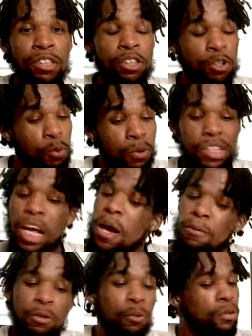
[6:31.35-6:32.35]
you would
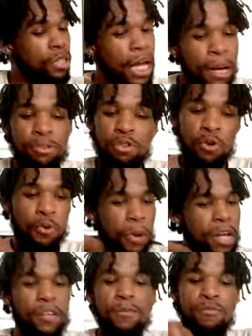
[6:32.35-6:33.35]
damn sure
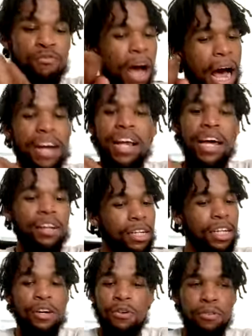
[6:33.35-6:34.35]
win. You riding the hell out
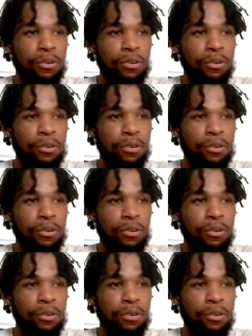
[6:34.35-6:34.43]
of that.